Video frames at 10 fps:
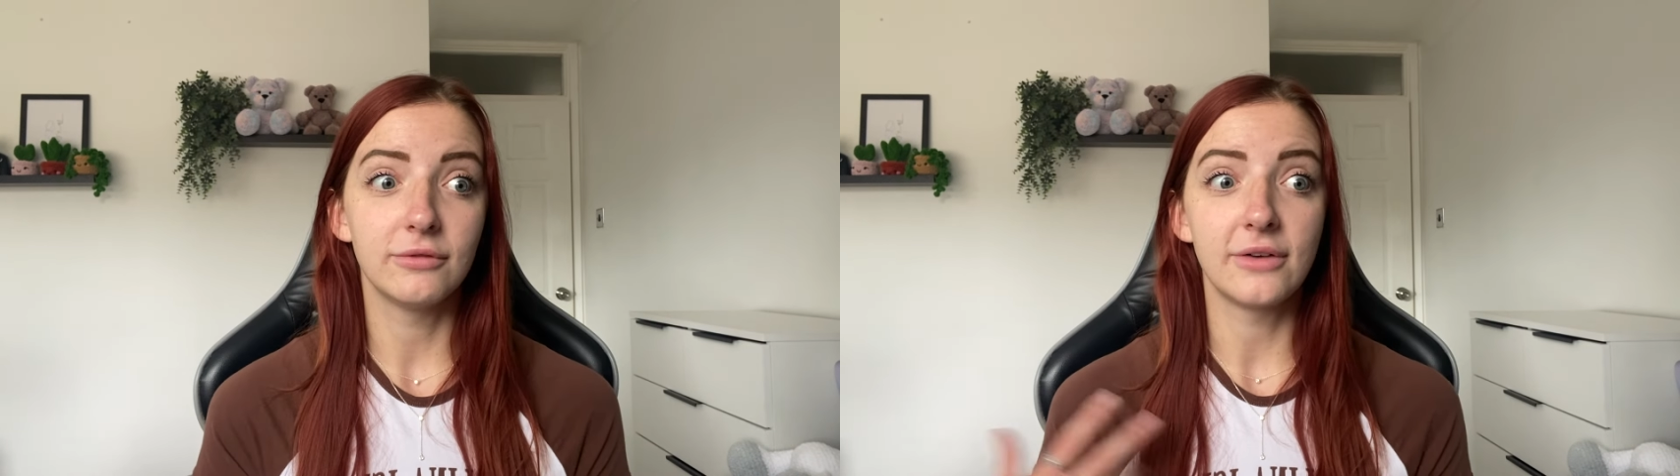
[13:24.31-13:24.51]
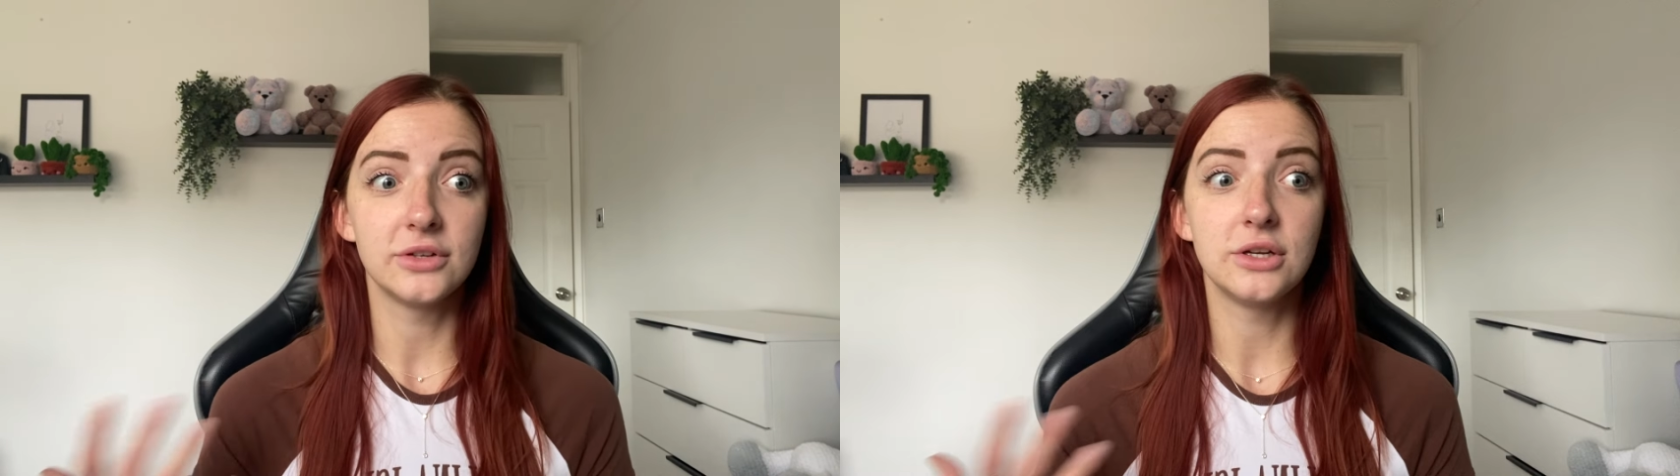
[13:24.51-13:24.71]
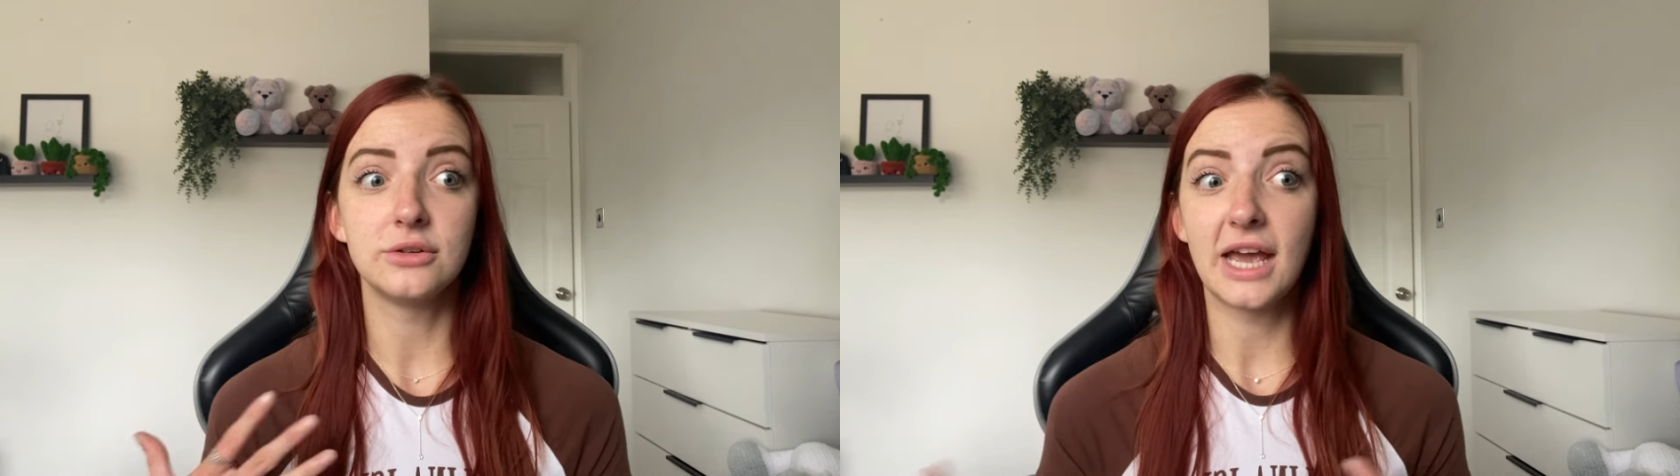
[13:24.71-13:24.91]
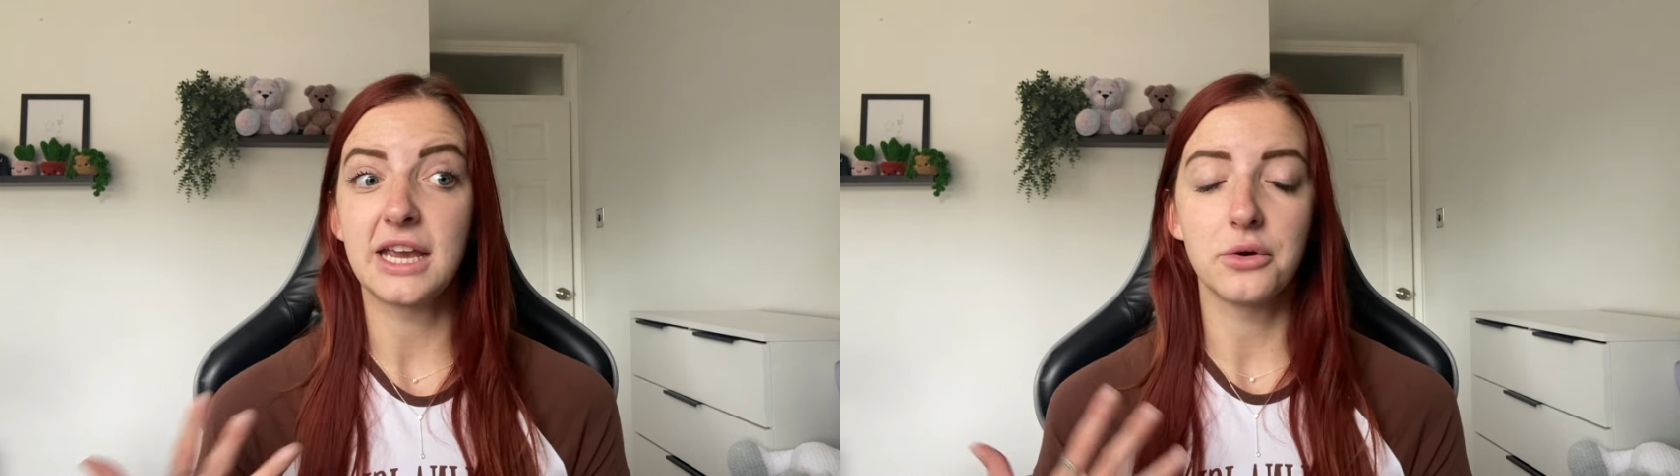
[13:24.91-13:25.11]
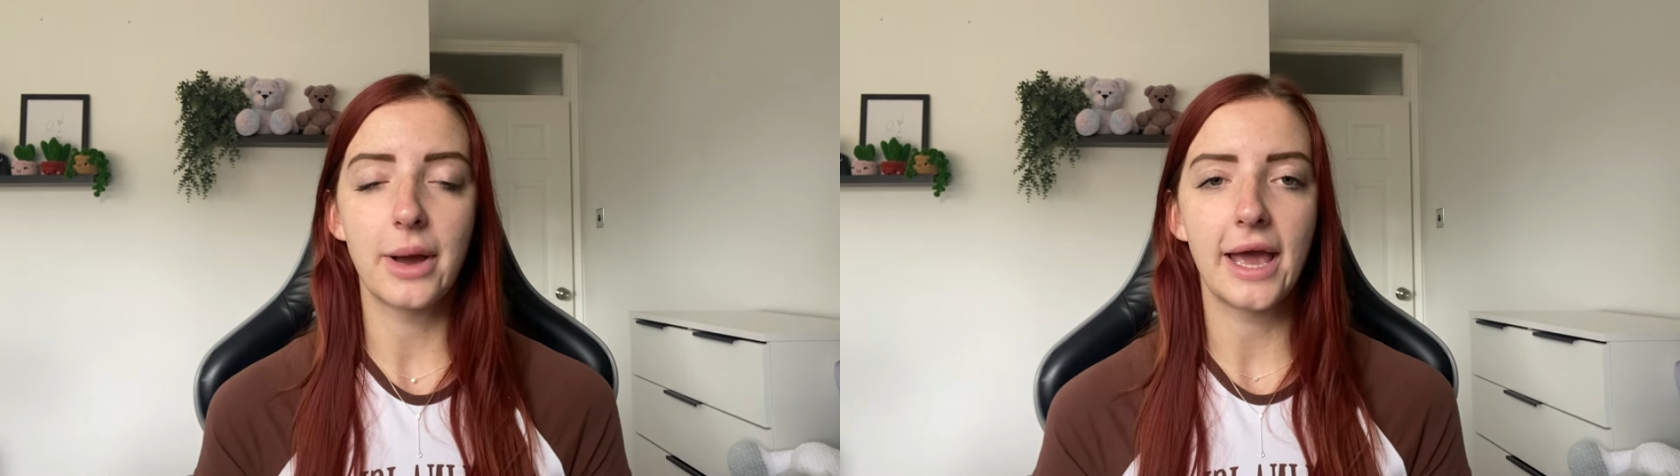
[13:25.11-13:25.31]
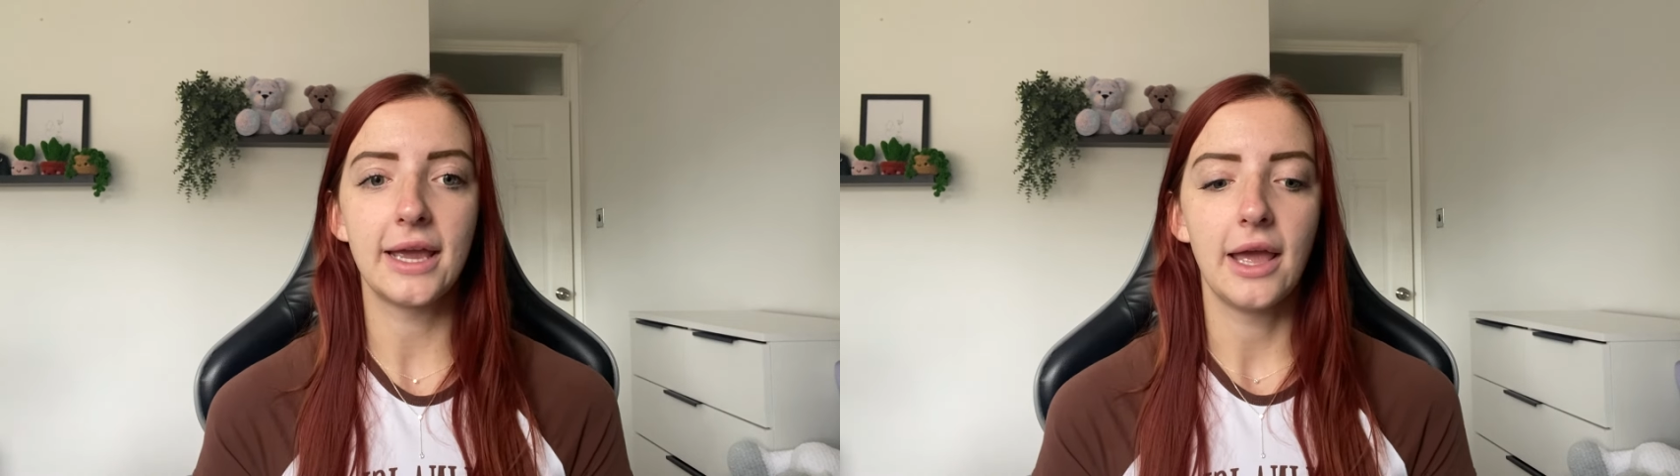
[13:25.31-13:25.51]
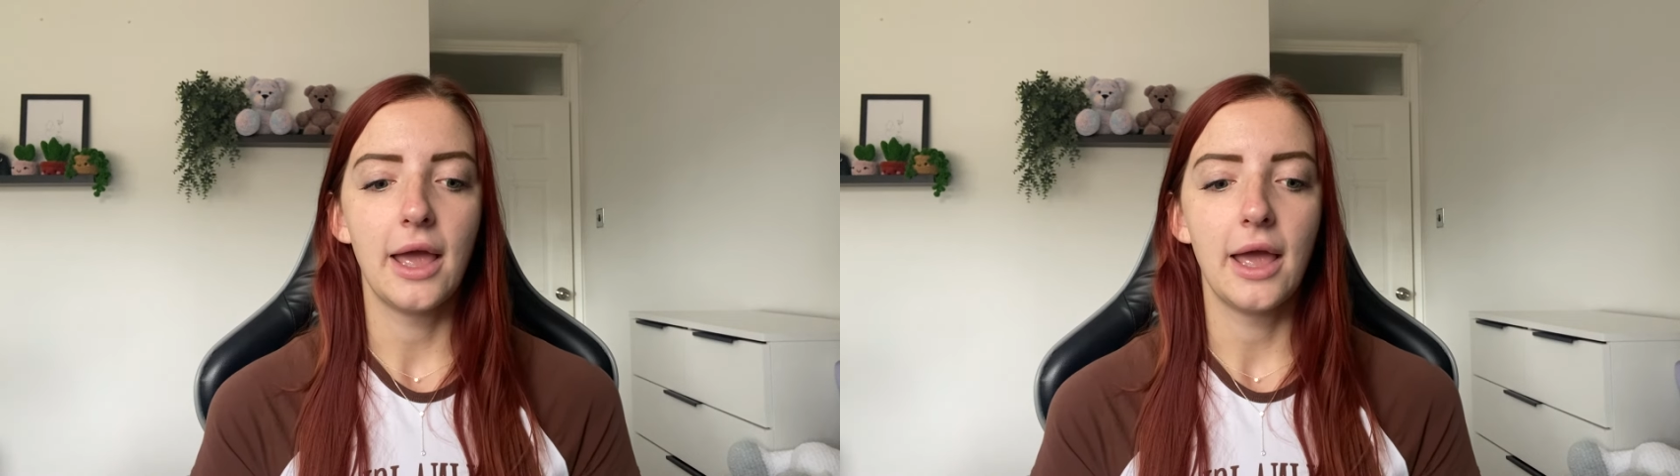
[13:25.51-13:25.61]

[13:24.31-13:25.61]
revenue takeaway,